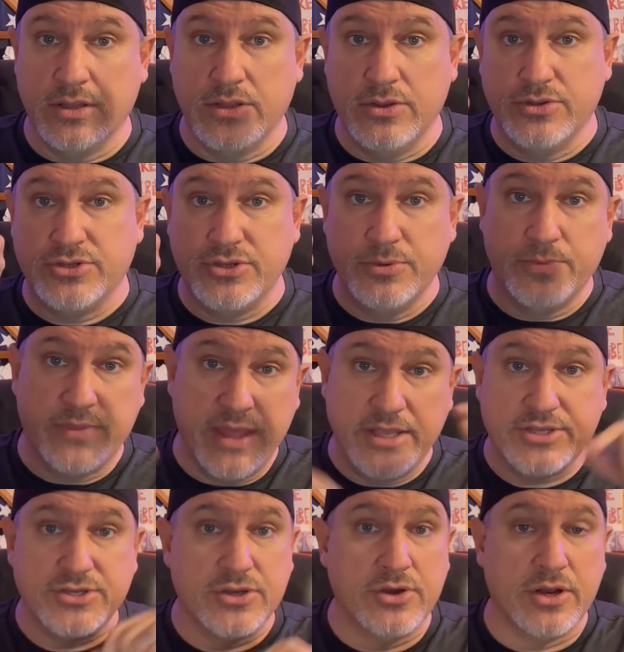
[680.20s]
YouTube
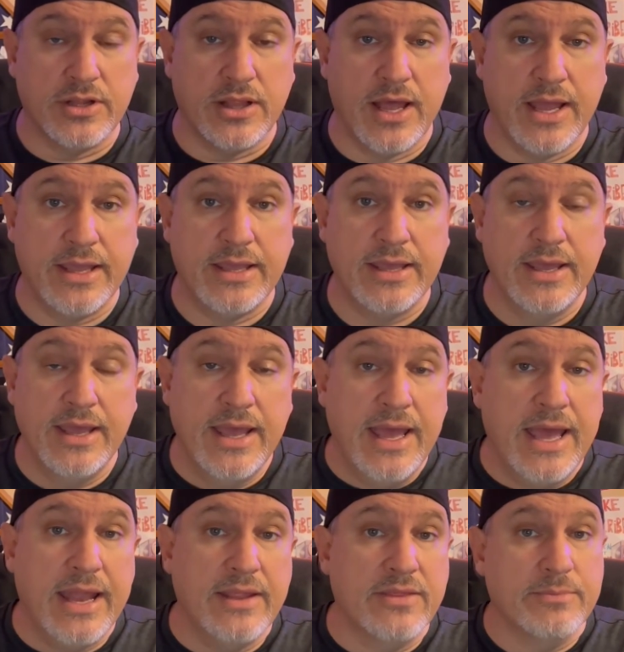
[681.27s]
thinks you're gonna like.
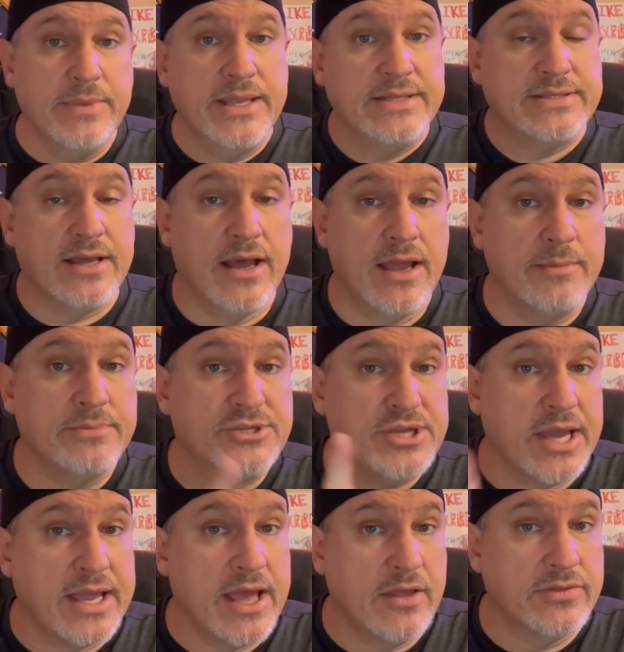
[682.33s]
And in the meantime,
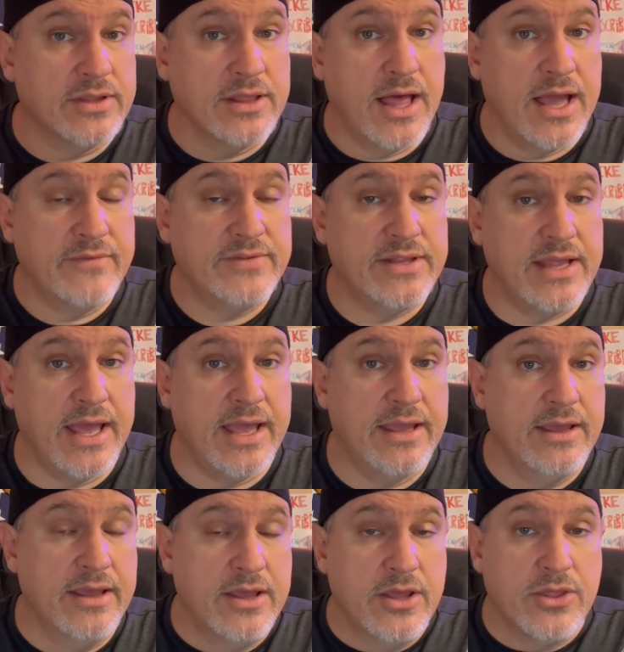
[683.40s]
check out the live
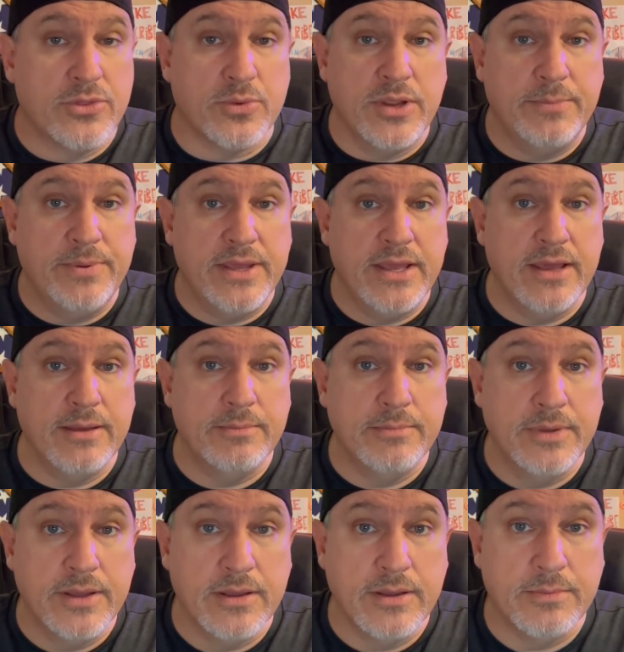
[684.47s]
today, 3
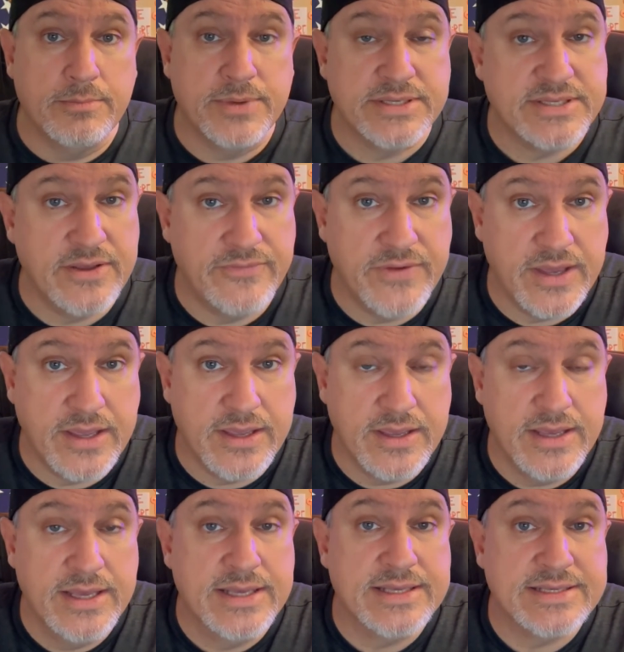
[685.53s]
p.m. Pacific,
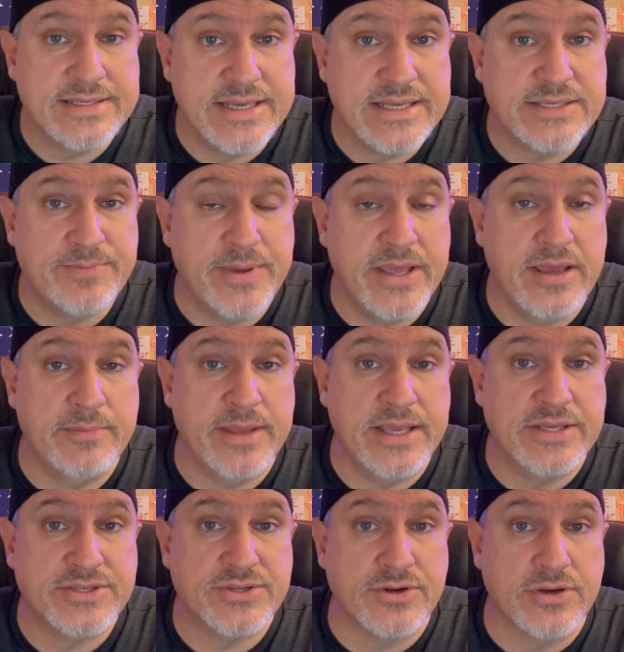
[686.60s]
6 p.m.
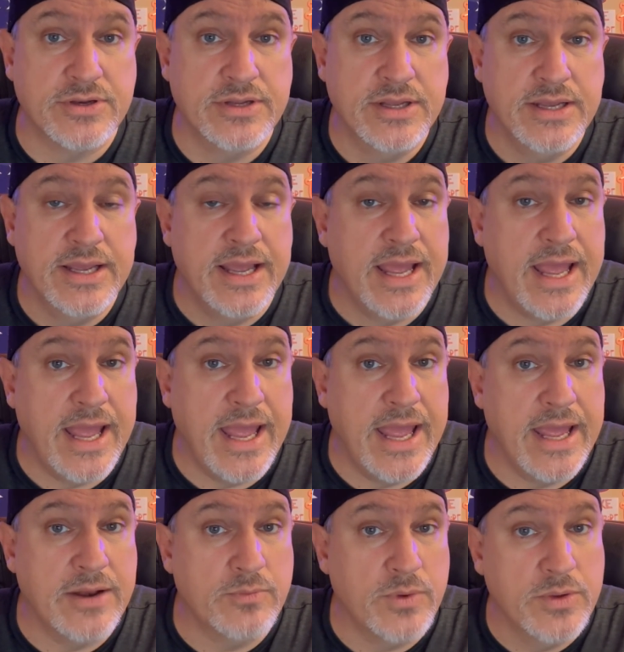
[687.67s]
Eastern,
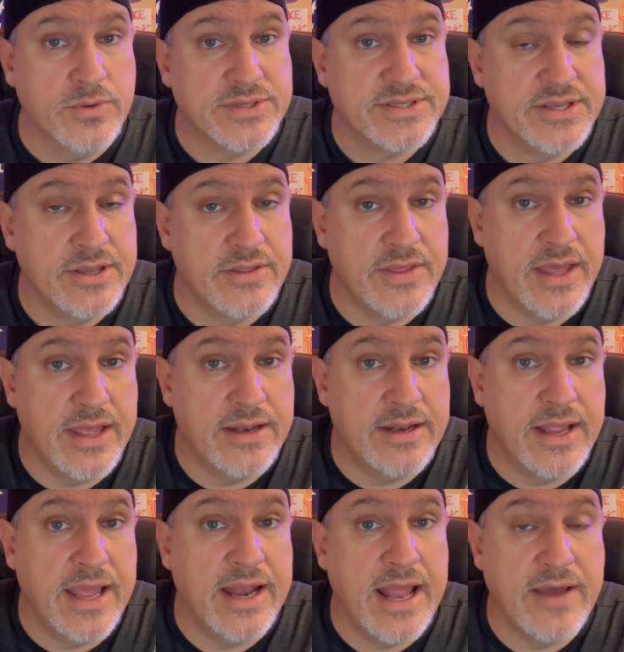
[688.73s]
and we will see you
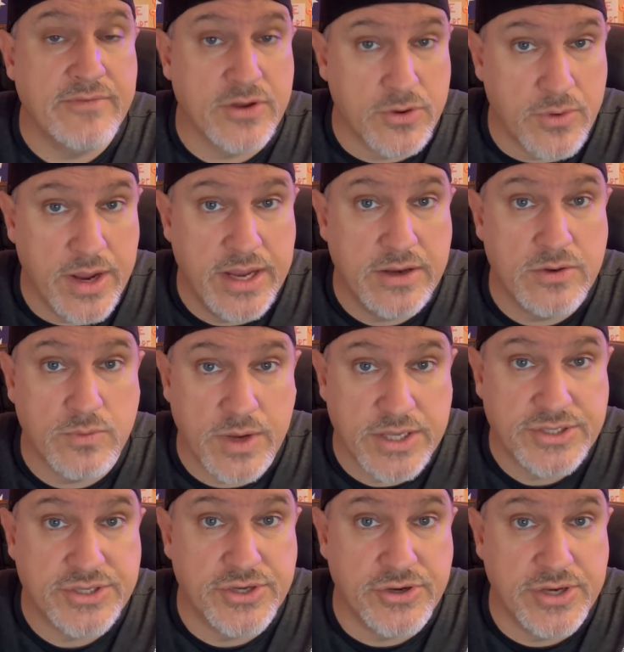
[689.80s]
then and have a great
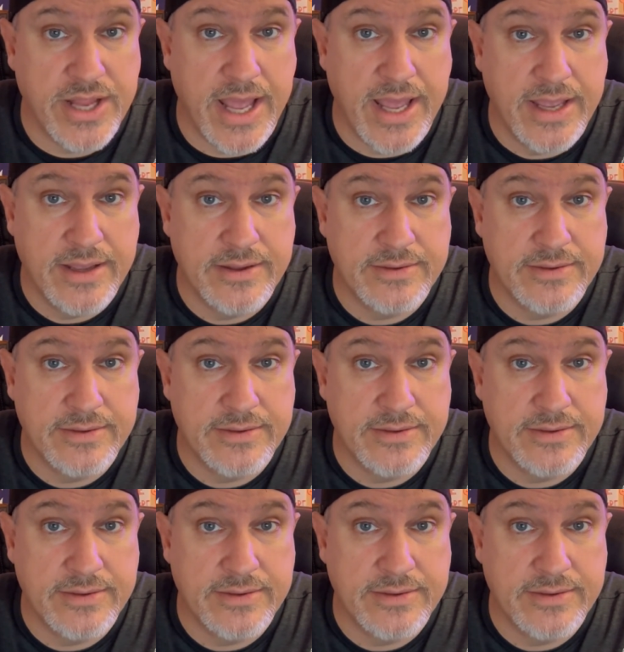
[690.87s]
rest of your day.